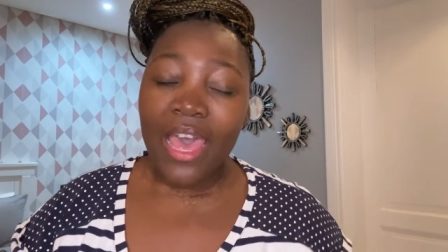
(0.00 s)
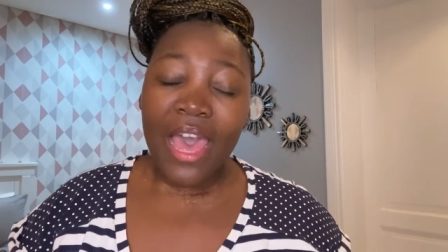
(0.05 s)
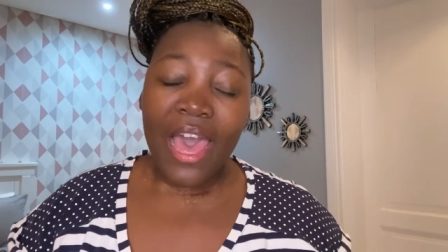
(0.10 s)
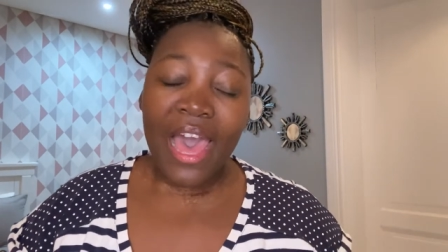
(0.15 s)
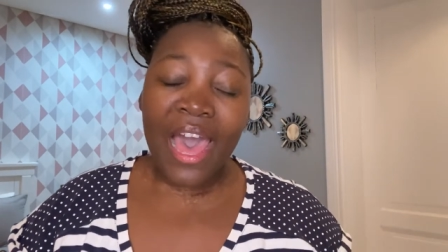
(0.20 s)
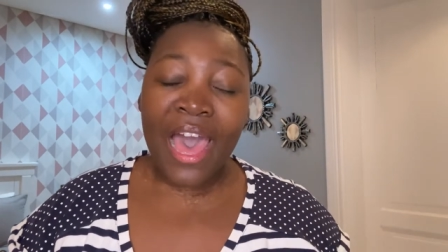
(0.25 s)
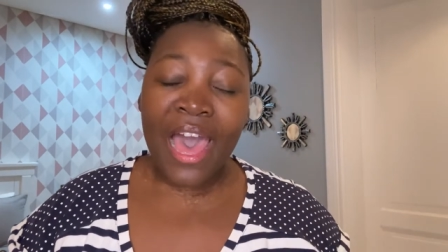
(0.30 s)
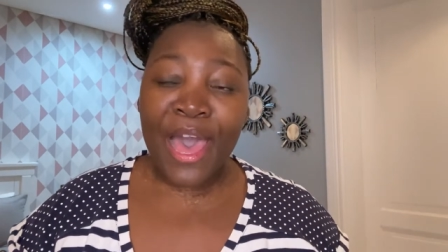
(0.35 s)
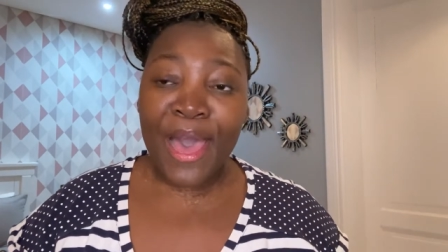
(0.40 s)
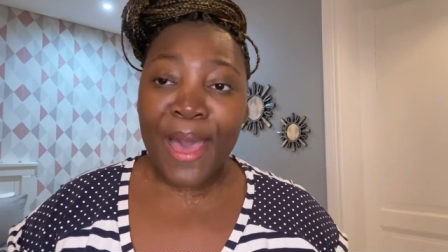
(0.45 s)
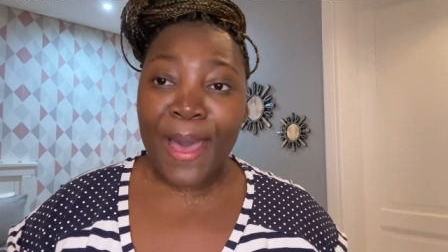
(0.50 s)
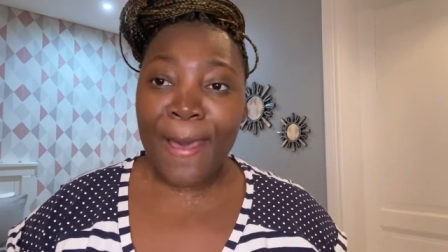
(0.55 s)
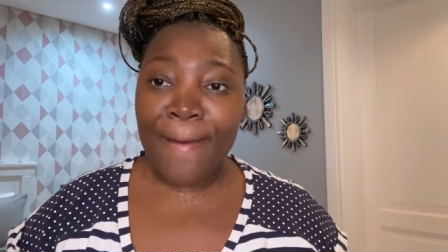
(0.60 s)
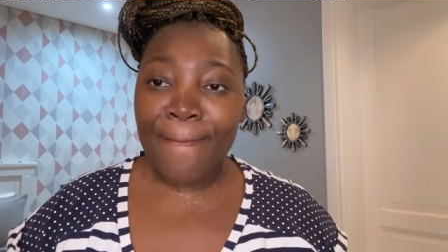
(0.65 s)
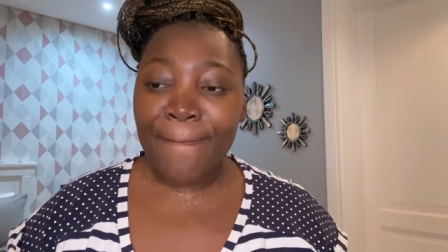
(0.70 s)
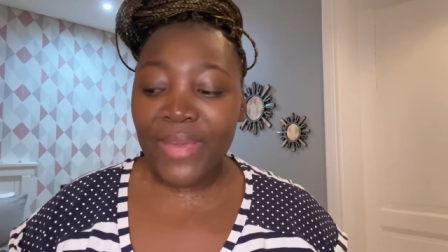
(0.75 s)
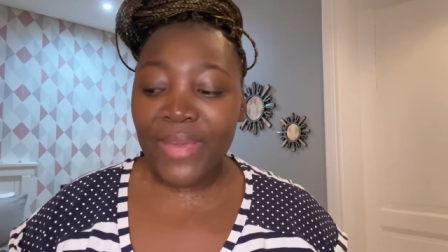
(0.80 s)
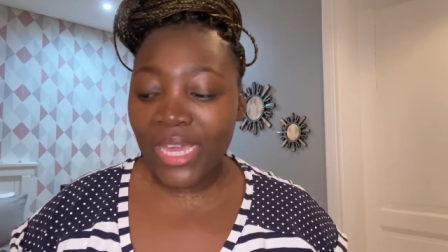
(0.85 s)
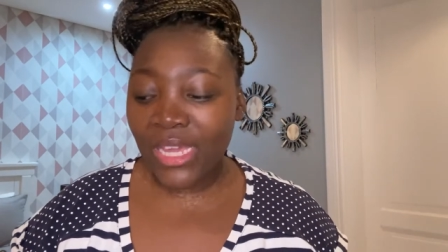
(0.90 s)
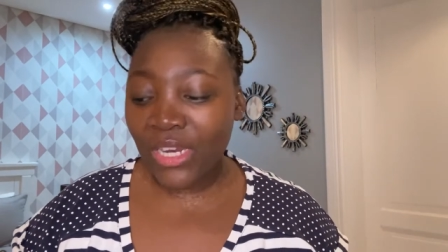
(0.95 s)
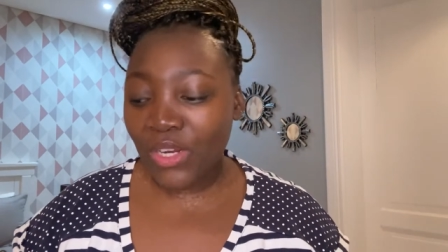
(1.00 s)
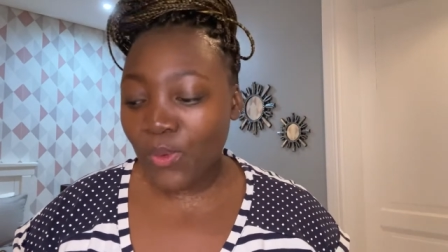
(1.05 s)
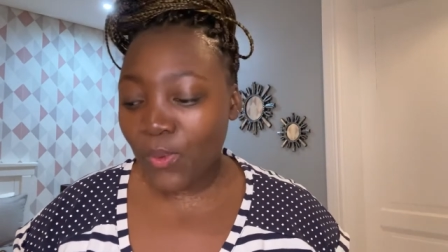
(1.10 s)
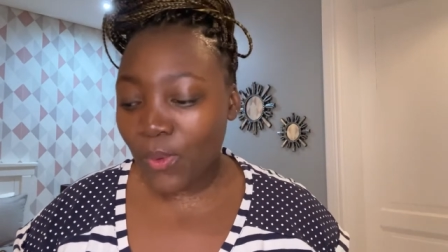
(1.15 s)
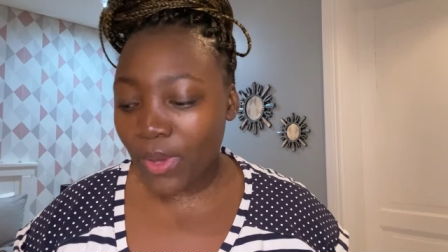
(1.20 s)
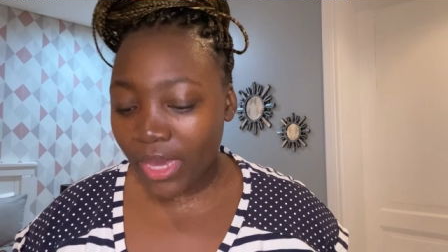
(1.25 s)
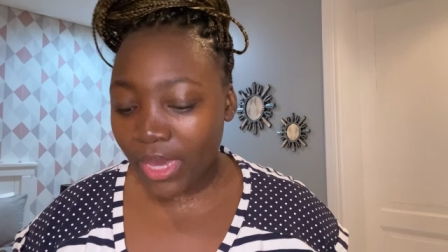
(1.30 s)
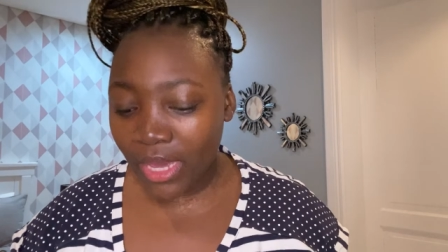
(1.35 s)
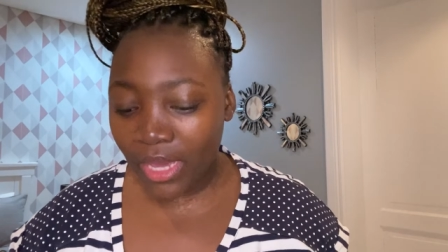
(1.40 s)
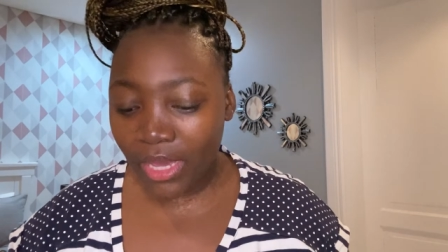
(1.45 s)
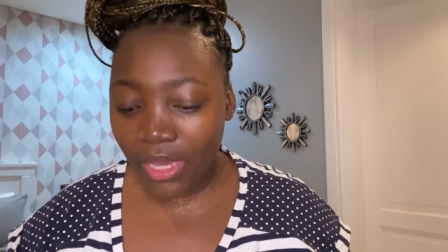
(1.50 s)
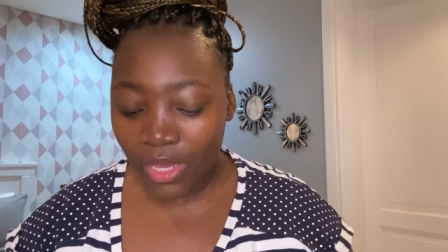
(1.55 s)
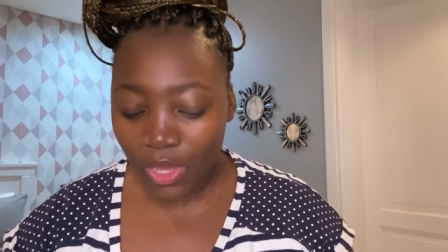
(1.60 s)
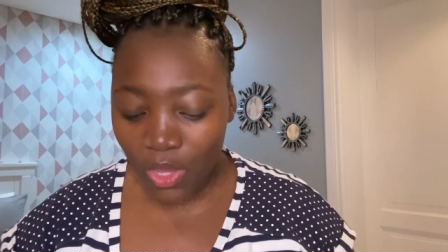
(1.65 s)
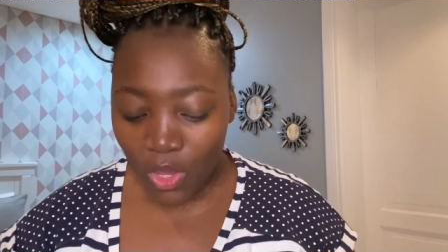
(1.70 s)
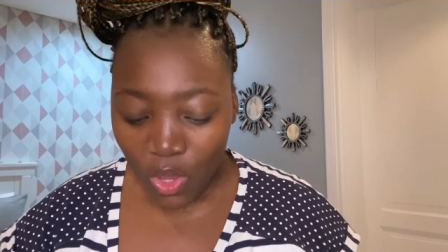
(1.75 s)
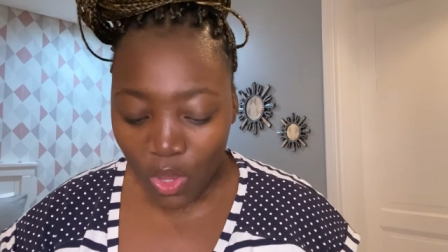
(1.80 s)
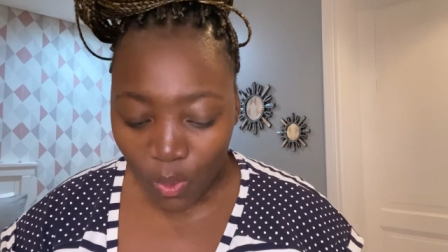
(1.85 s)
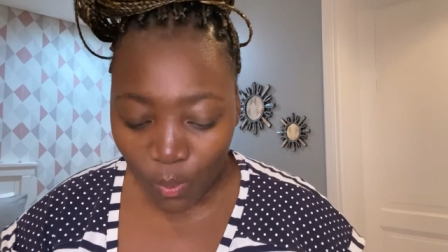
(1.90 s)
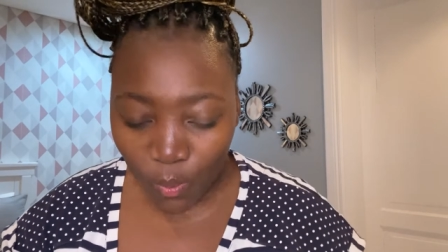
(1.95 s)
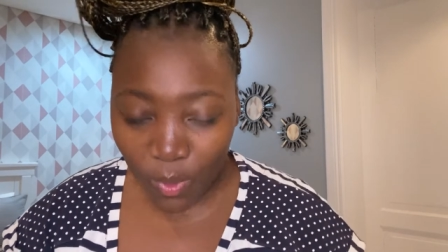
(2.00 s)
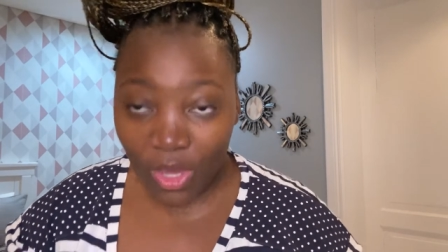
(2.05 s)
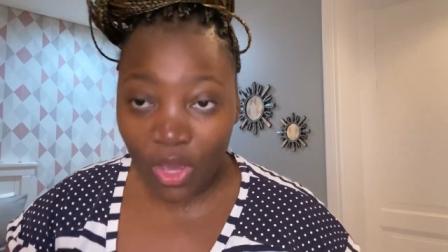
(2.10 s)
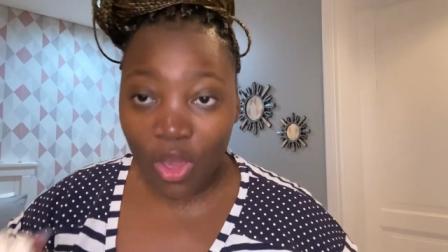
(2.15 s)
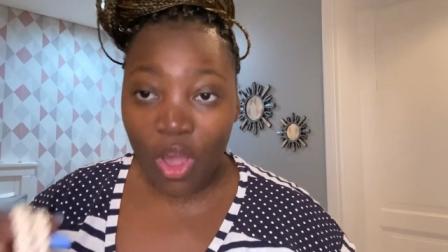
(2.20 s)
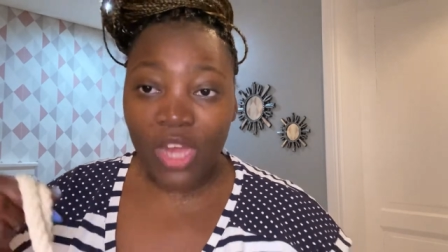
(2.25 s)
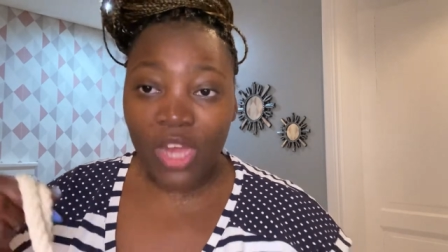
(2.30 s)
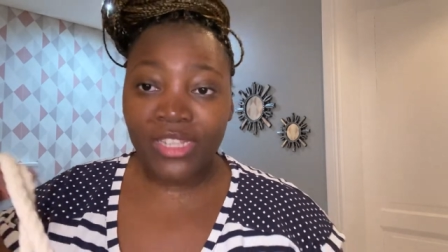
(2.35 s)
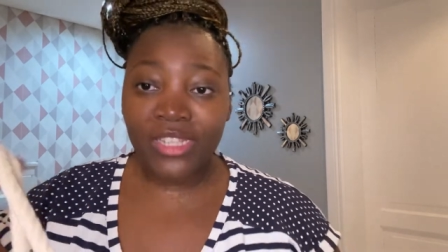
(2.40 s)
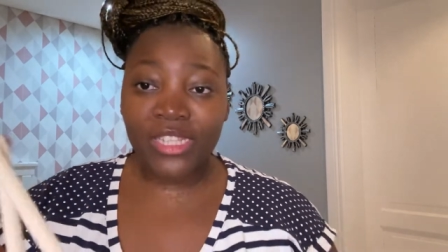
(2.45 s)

Um, anyway, we got